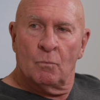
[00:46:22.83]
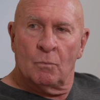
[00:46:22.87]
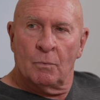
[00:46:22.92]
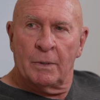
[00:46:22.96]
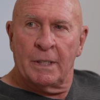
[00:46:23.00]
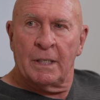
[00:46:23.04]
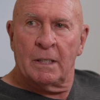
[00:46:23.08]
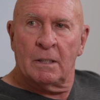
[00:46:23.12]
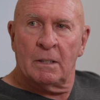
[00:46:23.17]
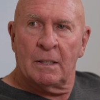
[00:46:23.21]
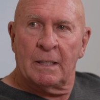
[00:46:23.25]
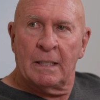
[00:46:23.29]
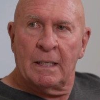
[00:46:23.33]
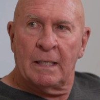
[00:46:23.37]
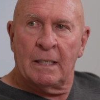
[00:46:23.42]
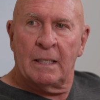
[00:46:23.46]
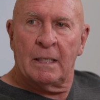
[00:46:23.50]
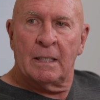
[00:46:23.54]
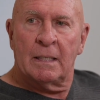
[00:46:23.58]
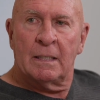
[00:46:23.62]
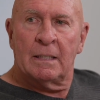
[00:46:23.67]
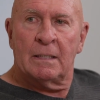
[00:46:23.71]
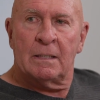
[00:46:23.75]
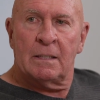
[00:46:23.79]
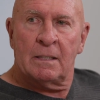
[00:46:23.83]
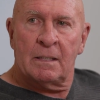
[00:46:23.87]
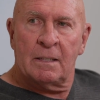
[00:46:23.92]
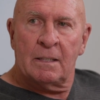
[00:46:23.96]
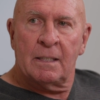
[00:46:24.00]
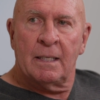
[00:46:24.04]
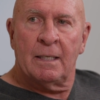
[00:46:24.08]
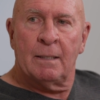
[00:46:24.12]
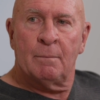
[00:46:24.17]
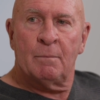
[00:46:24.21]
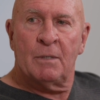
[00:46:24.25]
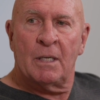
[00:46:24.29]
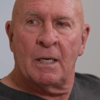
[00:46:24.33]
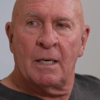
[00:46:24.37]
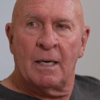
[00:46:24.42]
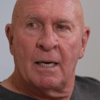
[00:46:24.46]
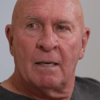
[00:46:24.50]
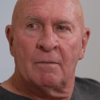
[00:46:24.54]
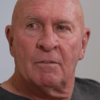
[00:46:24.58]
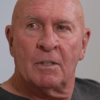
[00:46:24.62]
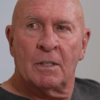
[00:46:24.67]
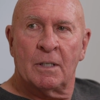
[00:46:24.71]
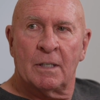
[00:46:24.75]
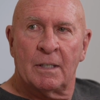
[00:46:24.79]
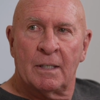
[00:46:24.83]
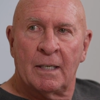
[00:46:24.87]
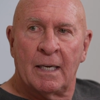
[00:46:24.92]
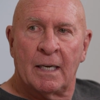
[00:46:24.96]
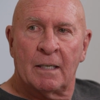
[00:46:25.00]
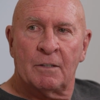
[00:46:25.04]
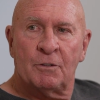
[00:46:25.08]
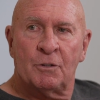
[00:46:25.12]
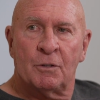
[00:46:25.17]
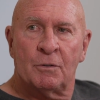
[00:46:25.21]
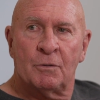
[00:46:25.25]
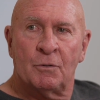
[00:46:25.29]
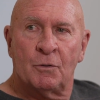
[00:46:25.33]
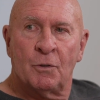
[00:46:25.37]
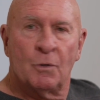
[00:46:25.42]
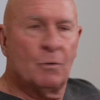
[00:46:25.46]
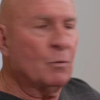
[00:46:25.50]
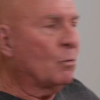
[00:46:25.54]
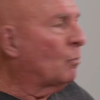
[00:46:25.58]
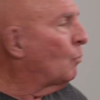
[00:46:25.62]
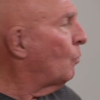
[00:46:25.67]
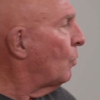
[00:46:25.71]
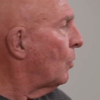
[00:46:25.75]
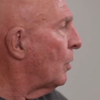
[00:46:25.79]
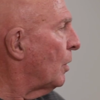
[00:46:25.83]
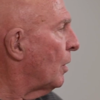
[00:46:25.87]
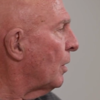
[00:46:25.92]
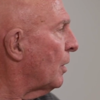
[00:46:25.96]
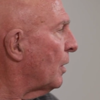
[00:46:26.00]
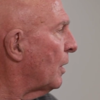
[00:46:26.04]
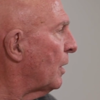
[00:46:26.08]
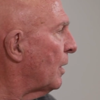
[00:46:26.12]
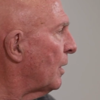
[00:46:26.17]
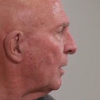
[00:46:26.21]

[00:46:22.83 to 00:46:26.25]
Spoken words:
really seem to have a connection to the work.